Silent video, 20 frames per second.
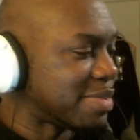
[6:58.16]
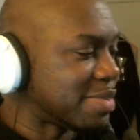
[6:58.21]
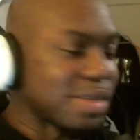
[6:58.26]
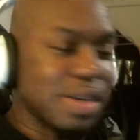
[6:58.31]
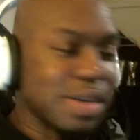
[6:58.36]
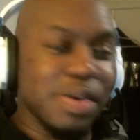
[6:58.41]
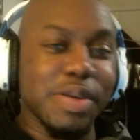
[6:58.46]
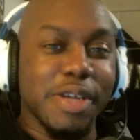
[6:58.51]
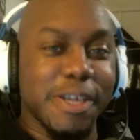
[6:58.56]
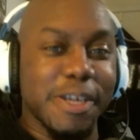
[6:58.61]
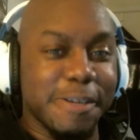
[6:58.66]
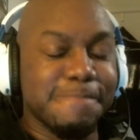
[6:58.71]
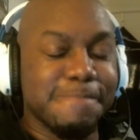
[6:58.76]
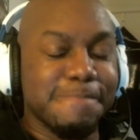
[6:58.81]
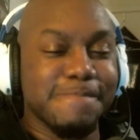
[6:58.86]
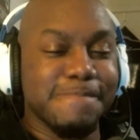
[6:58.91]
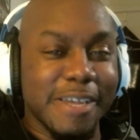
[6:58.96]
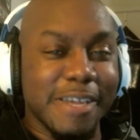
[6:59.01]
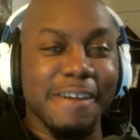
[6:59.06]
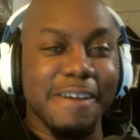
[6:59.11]
Okay,
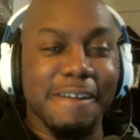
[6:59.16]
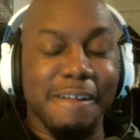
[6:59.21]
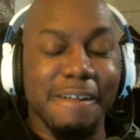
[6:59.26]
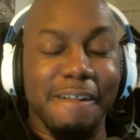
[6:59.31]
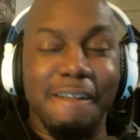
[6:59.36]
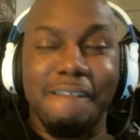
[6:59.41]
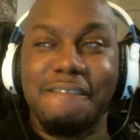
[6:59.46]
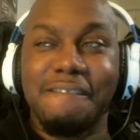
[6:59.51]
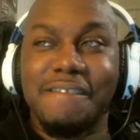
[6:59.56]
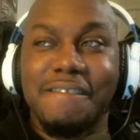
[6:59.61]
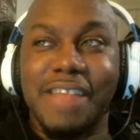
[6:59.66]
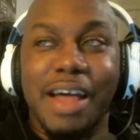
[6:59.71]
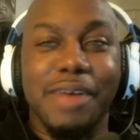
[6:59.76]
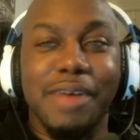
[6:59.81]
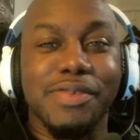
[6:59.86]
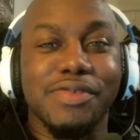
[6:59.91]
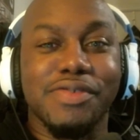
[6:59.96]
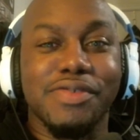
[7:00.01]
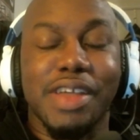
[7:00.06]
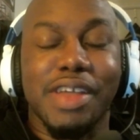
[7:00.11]
yeah, that
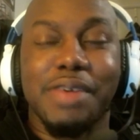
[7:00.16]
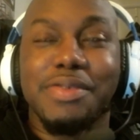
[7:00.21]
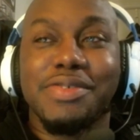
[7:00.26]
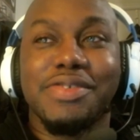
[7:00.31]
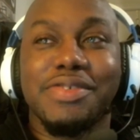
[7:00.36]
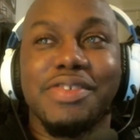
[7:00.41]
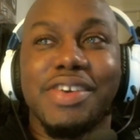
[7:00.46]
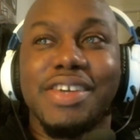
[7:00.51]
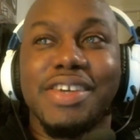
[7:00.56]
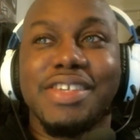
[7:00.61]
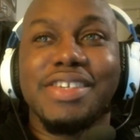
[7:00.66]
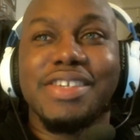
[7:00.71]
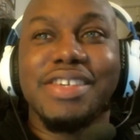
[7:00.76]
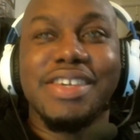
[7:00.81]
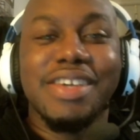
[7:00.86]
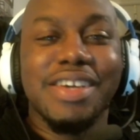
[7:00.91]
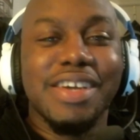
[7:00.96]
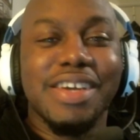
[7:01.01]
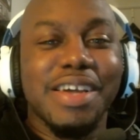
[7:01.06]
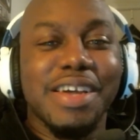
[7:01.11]
was crazy.
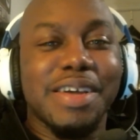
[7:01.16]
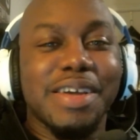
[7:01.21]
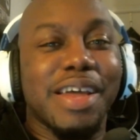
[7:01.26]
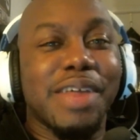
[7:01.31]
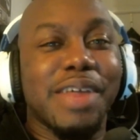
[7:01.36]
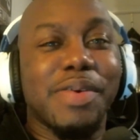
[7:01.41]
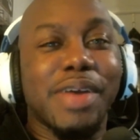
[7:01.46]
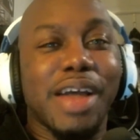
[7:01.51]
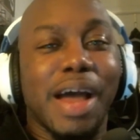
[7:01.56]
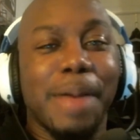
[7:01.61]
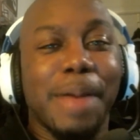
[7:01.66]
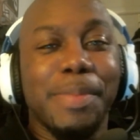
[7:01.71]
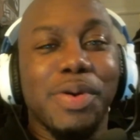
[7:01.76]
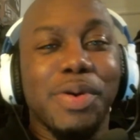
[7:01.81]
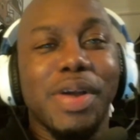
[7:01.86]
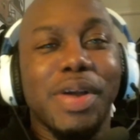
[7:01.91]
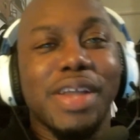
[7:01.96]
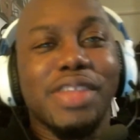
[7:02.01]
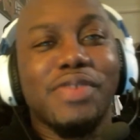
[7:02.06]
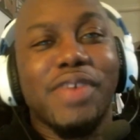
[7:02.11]
Anyway, I'm gonna go
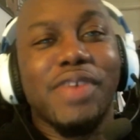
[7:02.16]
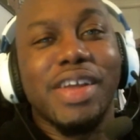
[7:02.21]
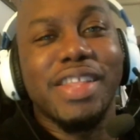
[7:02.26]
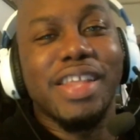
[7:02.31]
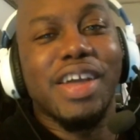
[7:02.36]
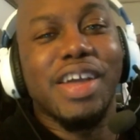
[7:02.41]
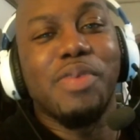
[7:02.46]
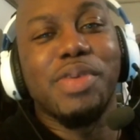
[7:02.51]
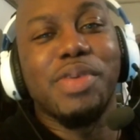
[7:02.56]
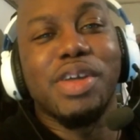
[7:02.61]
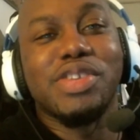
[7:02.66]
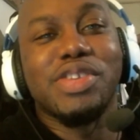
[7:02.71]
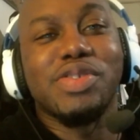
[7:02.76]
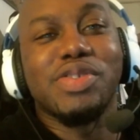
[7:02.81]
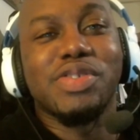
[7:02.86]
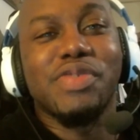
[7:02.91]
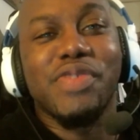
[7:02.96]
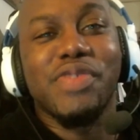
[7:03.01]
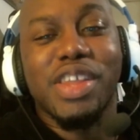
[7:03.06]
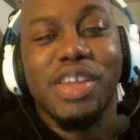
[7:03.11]
ahead and end it right there. I hope you enjoyed
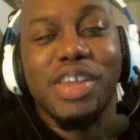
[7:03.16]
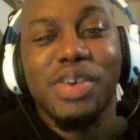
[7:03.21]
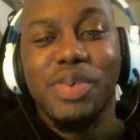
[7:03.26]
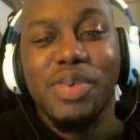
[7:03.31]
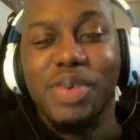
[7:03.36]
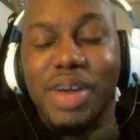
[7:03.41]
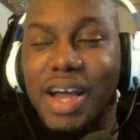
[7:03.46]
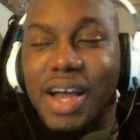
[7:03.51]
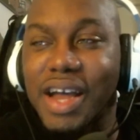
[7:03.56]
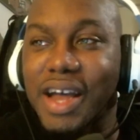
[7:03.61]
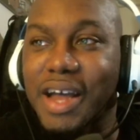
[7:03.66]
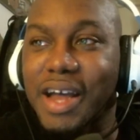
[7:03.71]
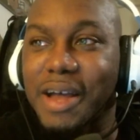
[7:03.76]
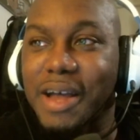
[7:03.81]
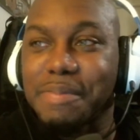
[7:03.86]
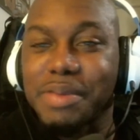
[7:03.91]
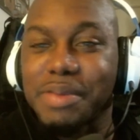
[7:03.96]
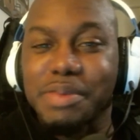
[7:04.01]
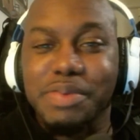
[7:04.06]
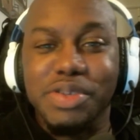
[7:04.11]
the video.
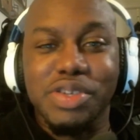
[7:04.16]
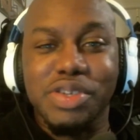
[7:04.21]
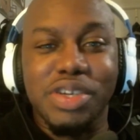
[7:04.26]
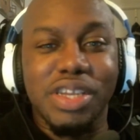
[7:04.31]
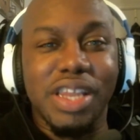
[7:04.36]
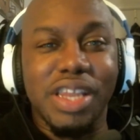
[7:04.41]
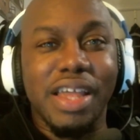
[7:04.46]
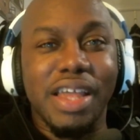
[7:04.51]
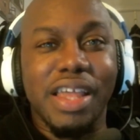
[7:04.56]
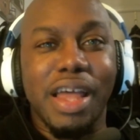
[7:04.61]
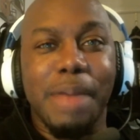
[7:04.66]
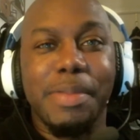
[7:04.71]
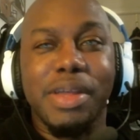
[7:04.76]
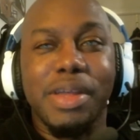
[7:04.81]
Please be sure to like, comment,